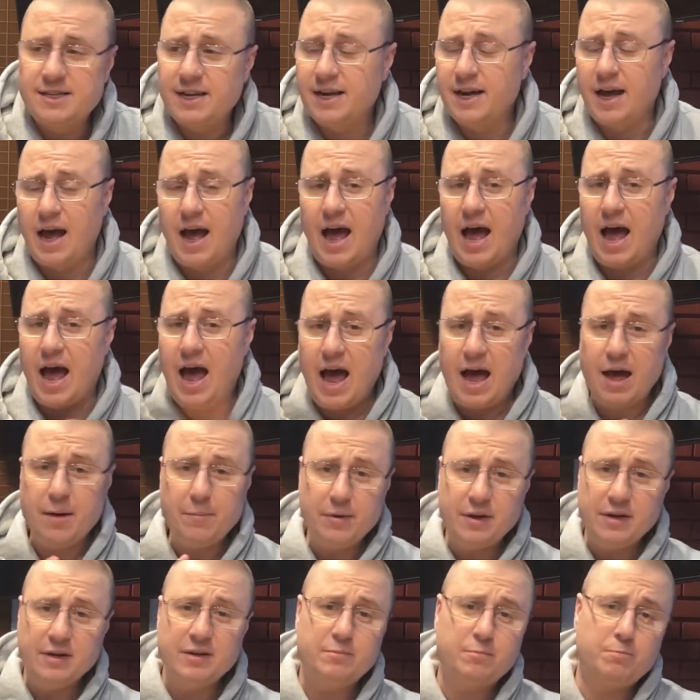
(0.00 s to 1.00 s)
I've
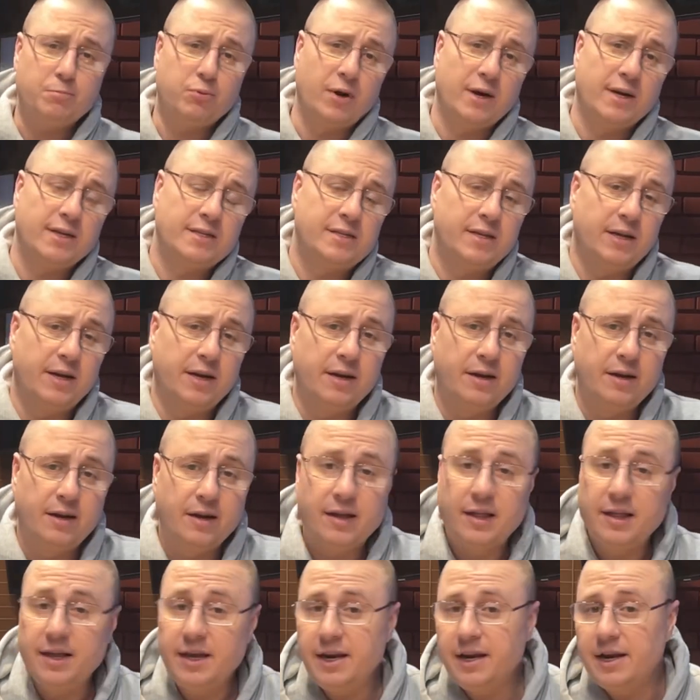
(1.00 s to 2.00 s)
been
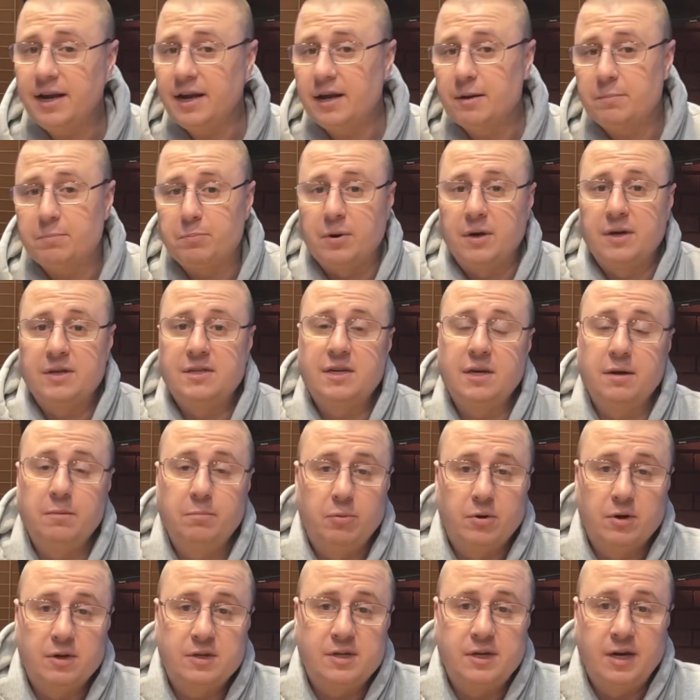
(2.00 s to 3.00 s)
cleaning and pressing
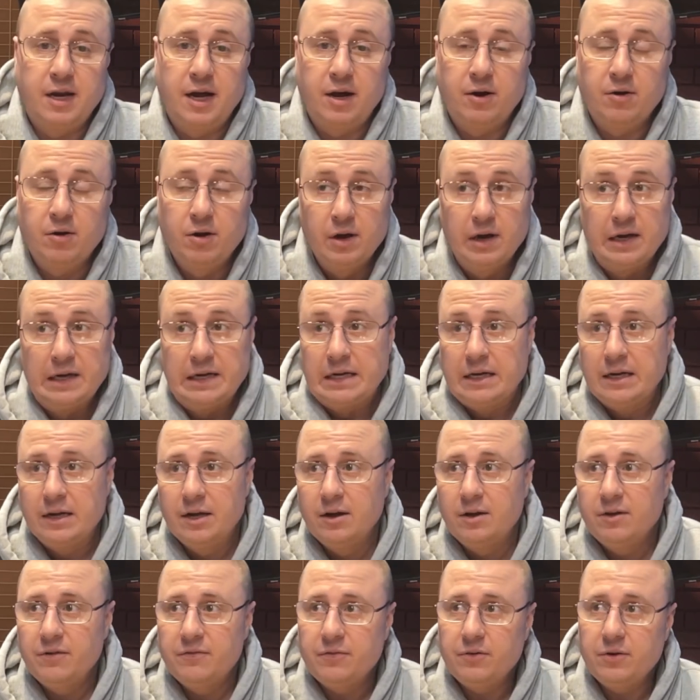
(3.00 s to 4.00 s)
books now
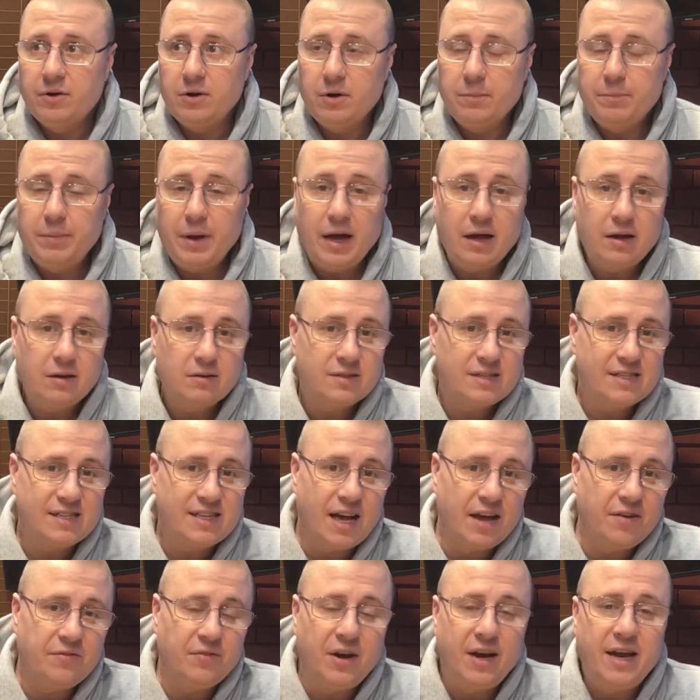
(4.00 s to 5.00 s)
for about
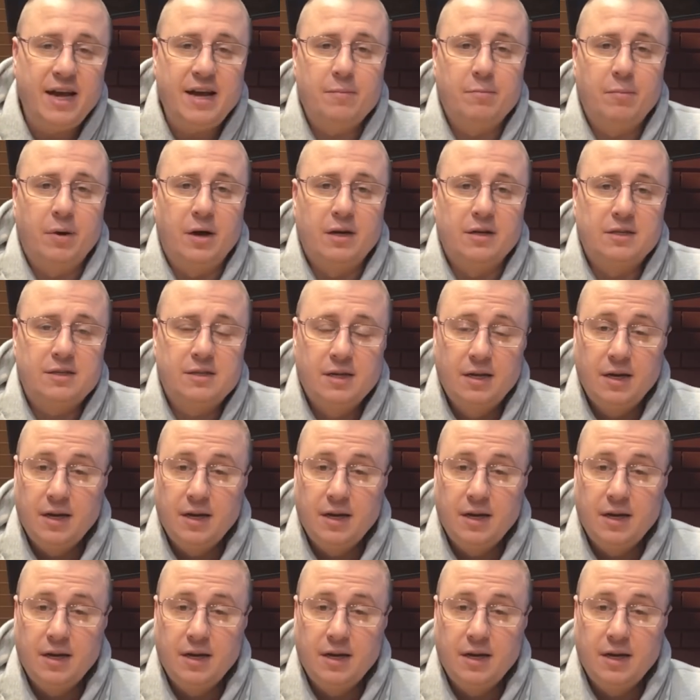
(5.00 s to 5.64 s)
7-8 months.